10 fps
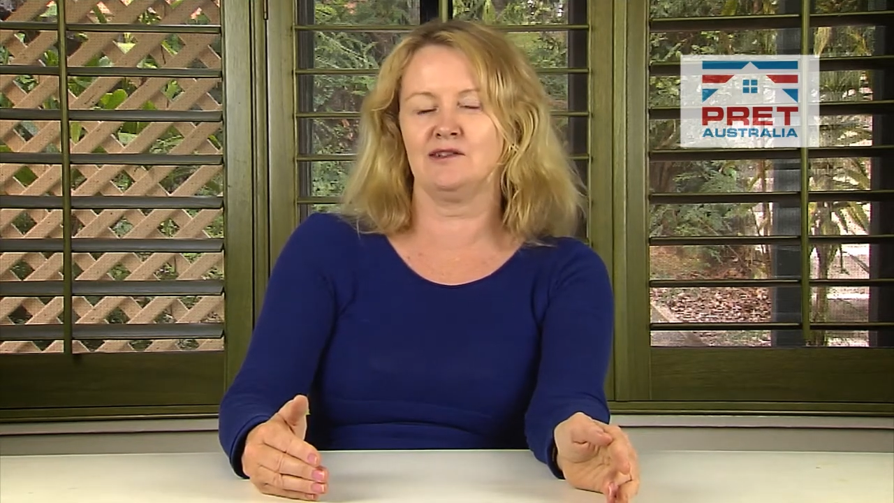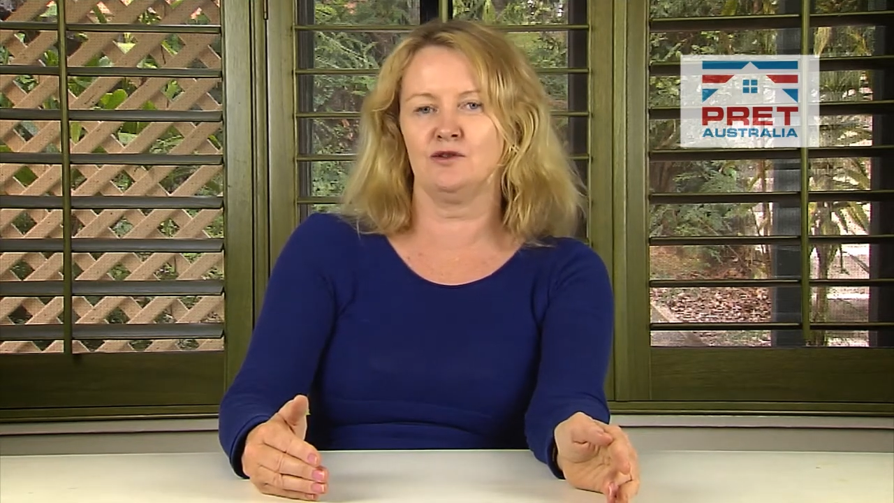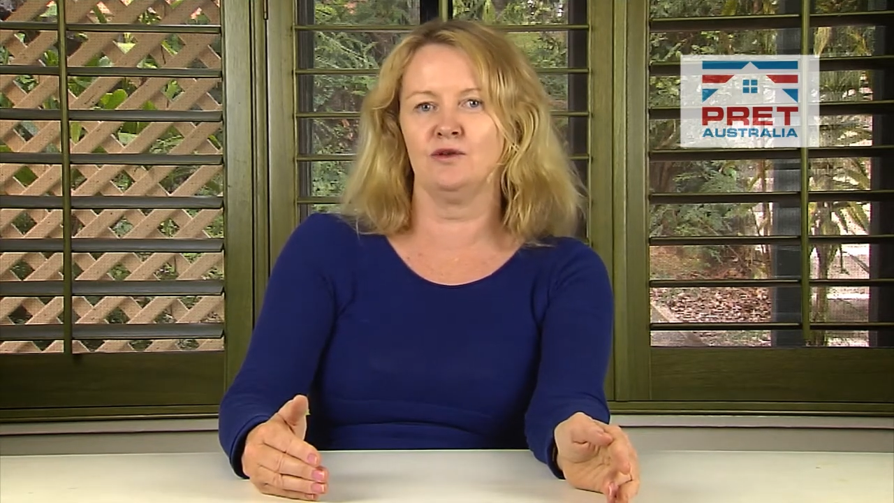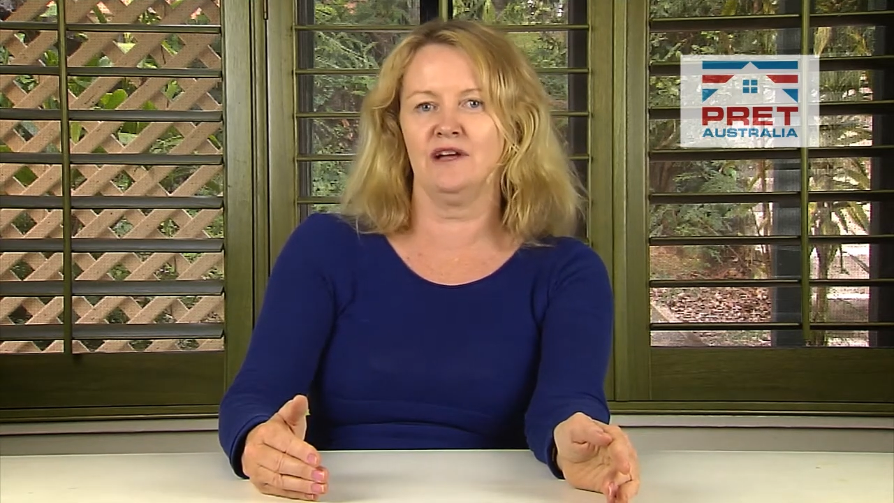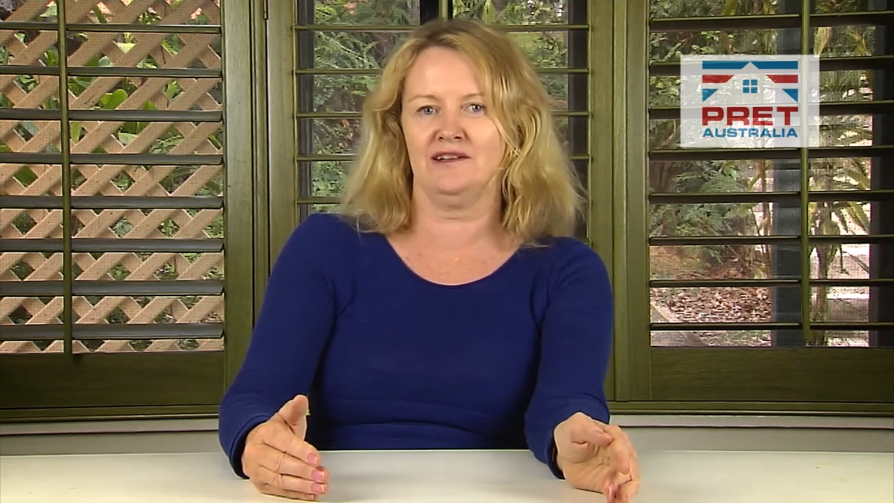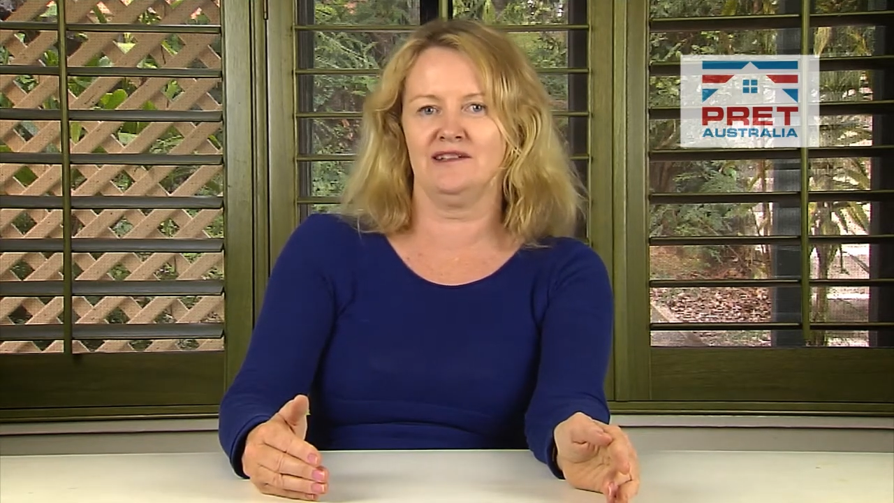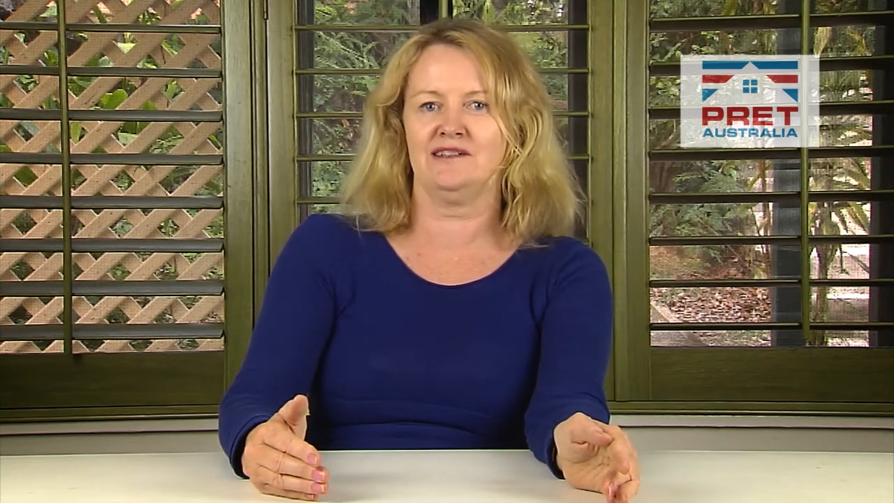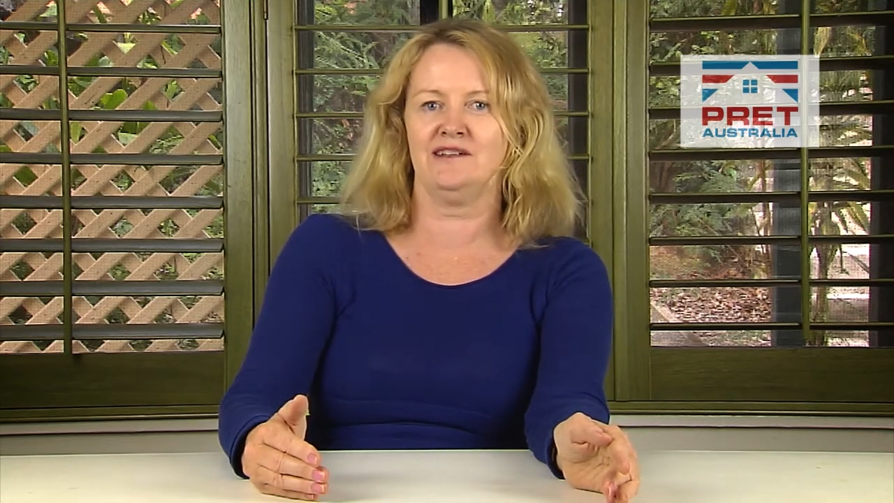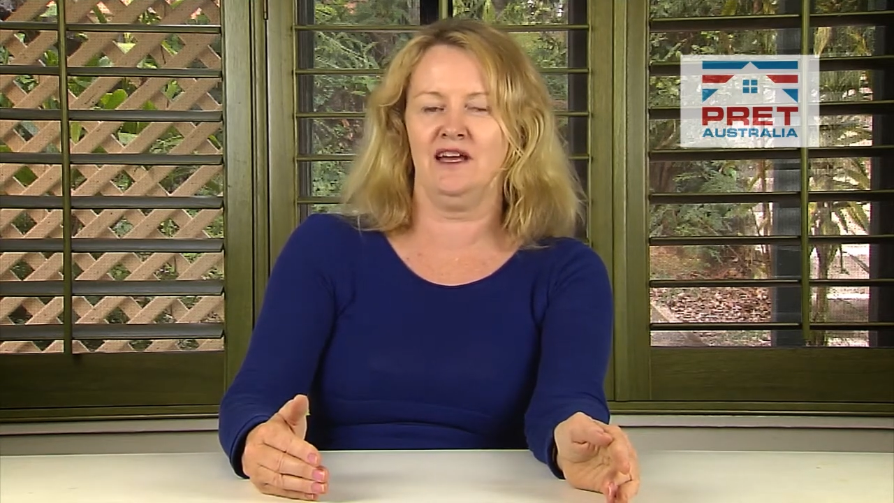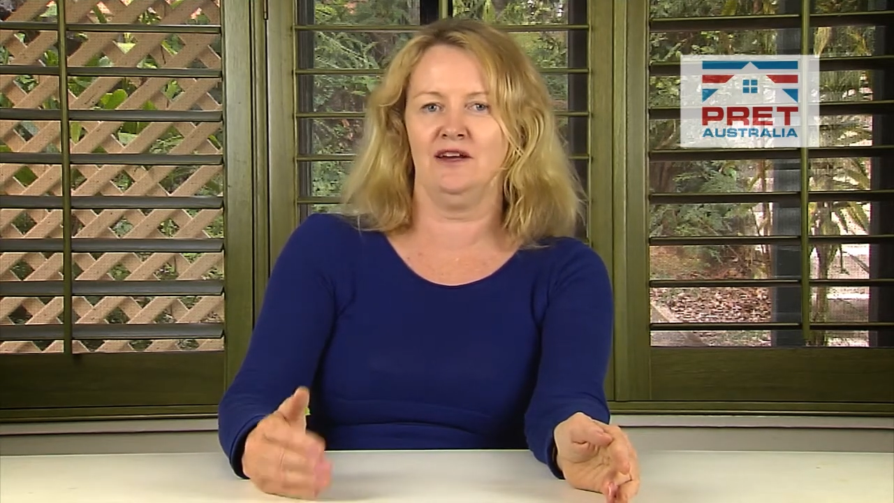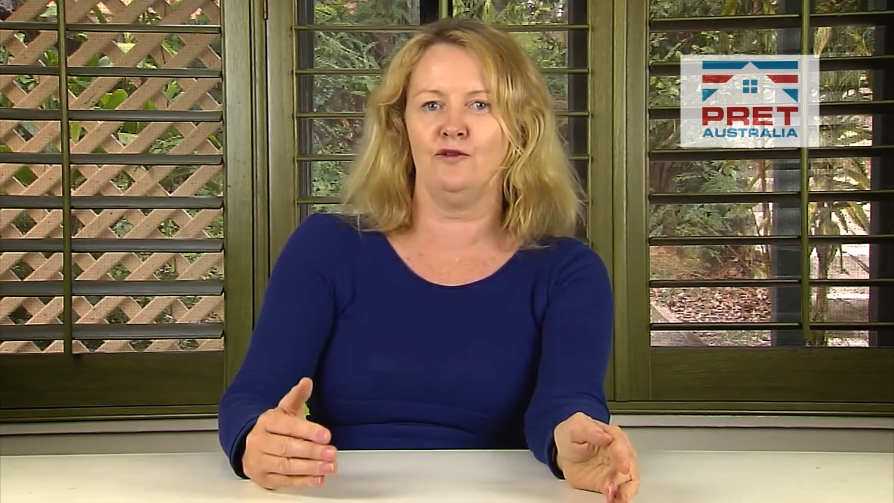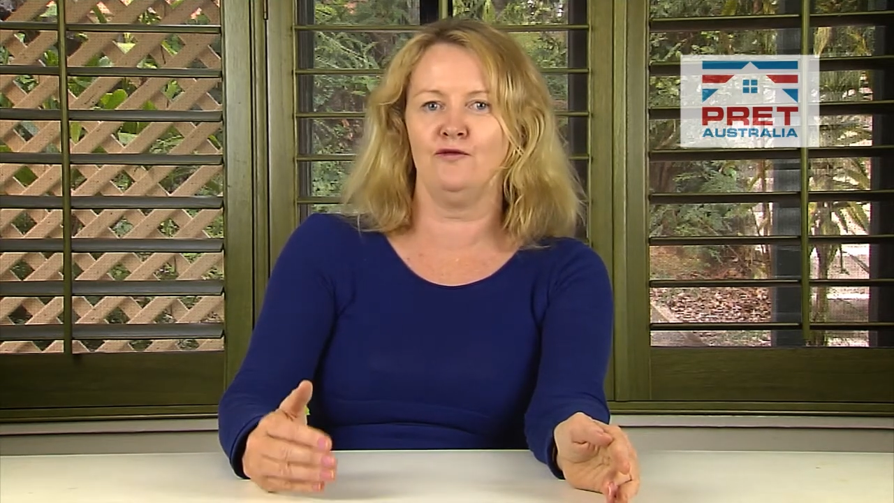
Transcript: good as a standard